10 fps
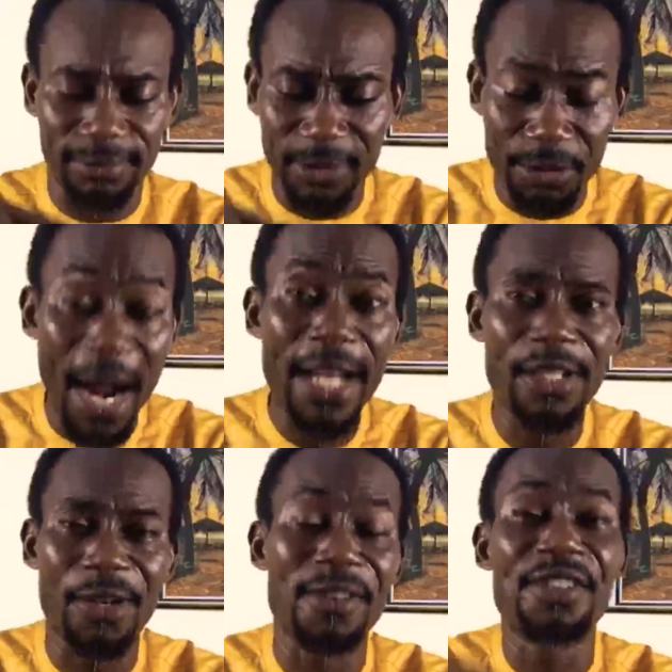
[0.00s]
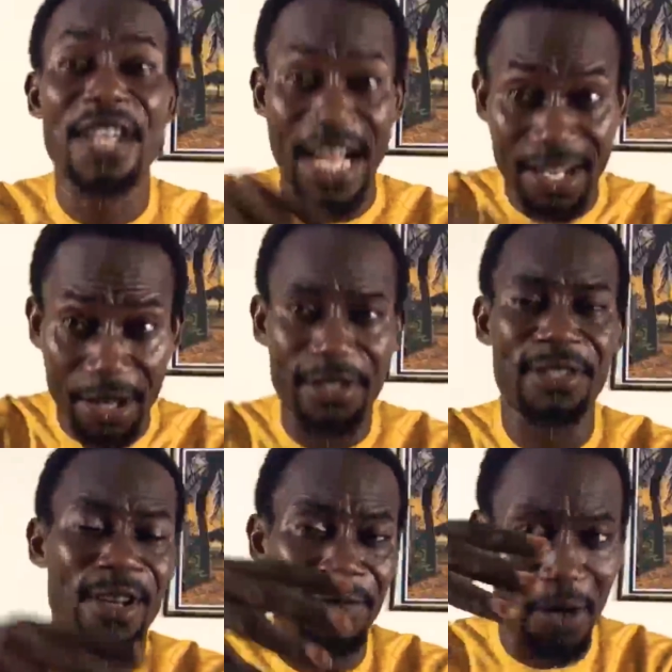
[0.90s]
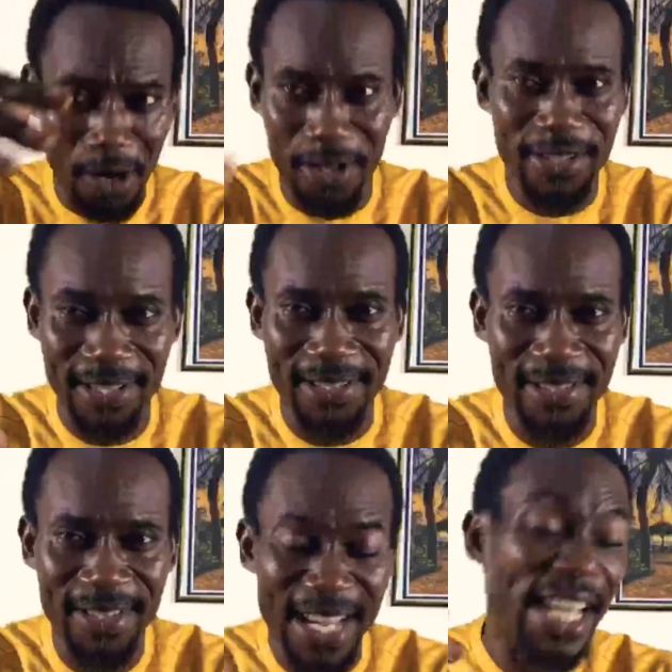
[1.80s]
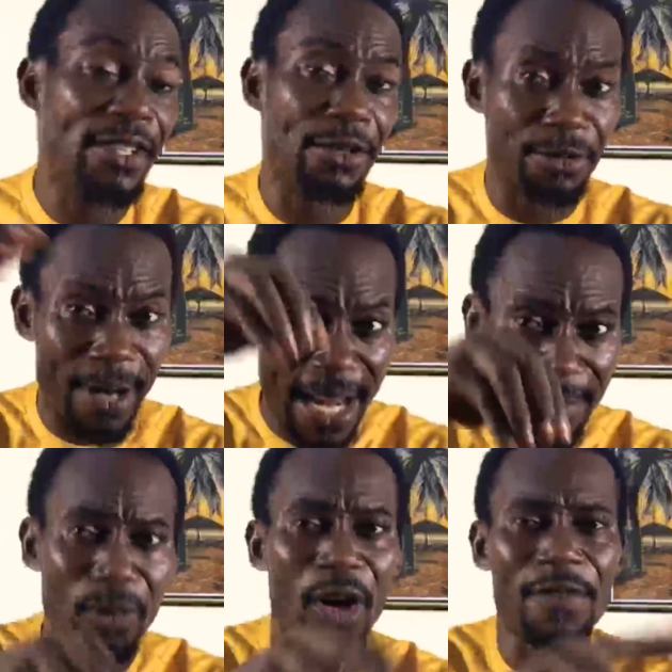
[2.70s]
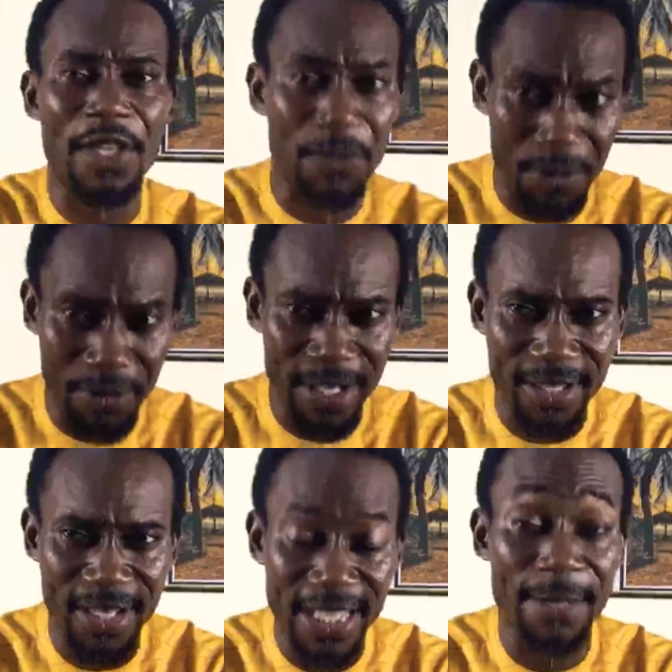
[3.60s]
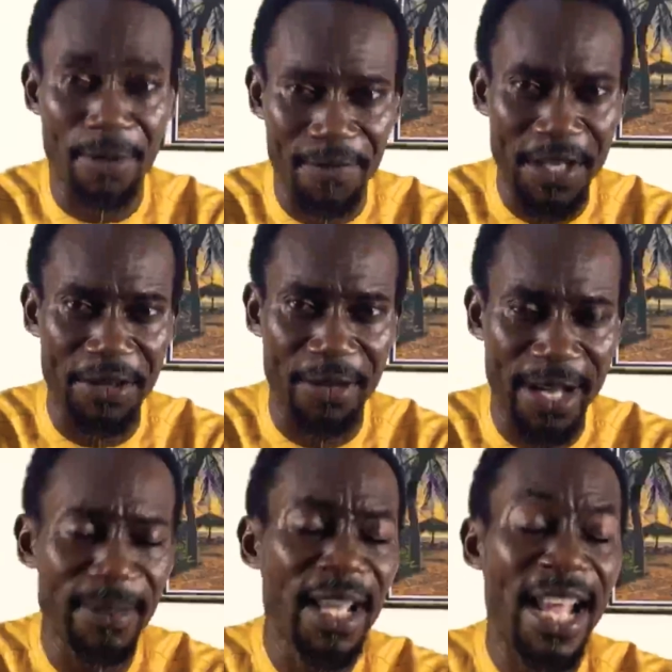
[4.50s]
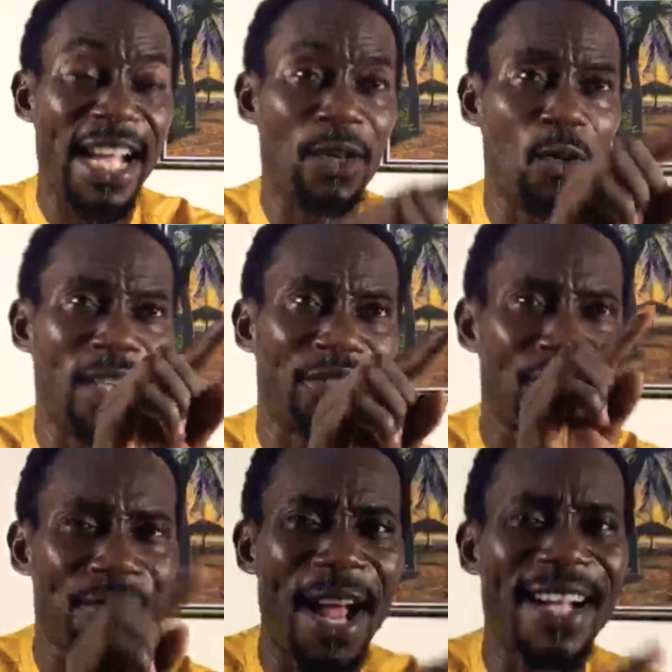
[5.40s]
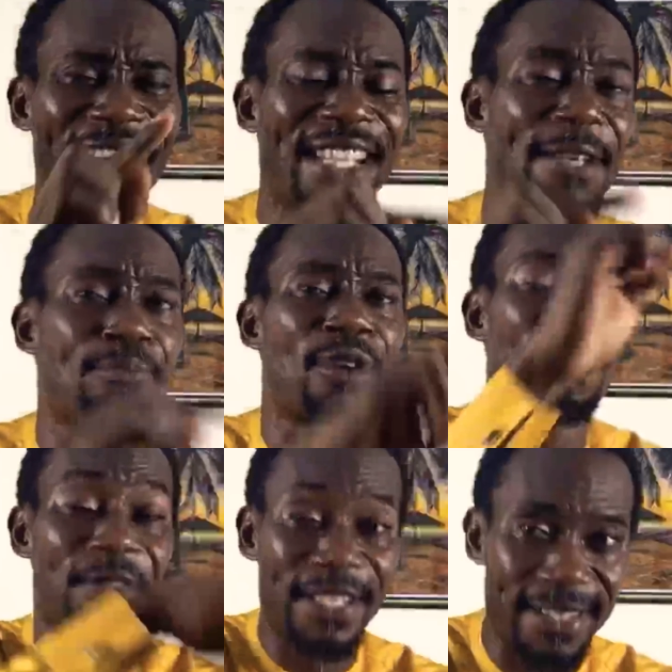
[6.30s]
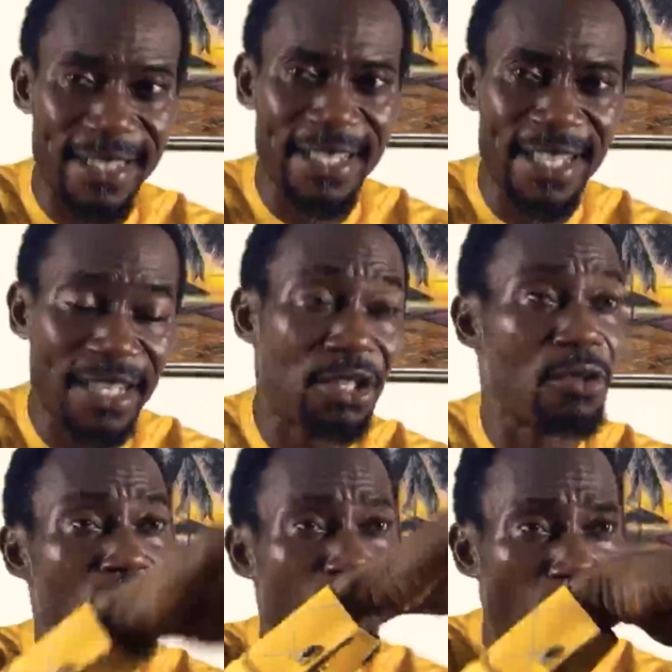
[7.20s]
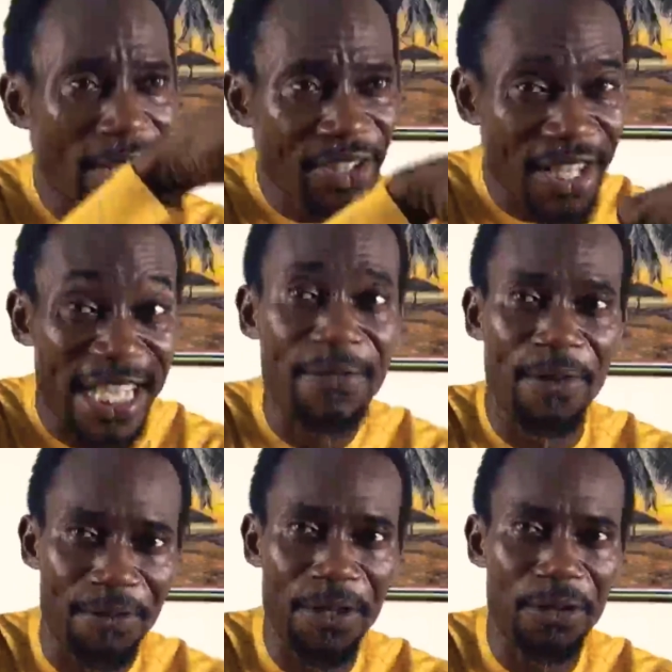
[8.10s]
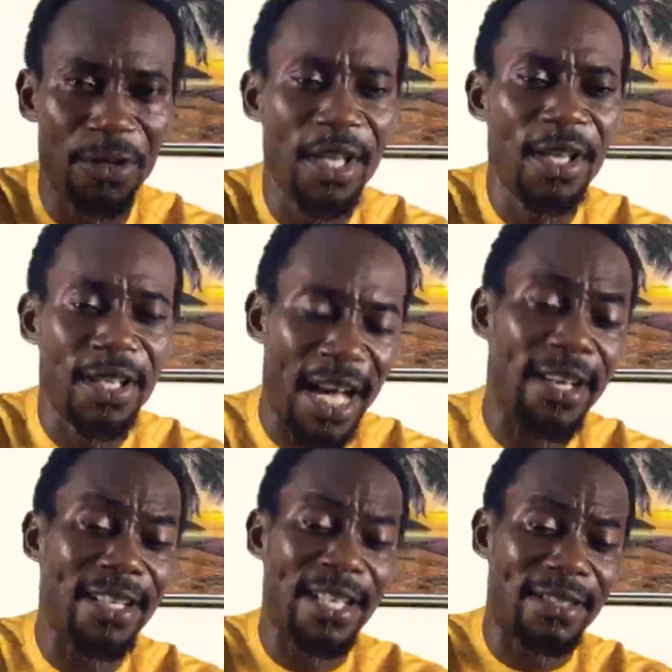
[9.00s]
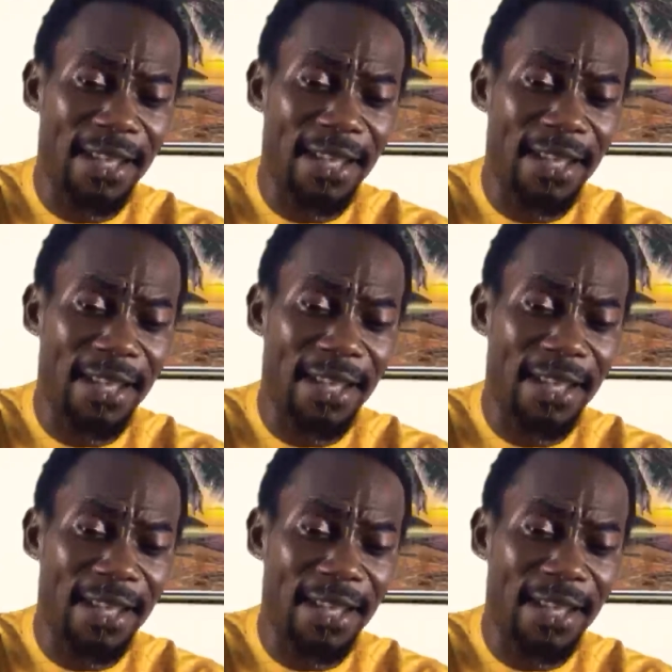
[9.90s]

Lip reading: ride on chariots of horses in the realm of the spirit, in the prophetic realm, and will track the prophecy to watch it fulfilled and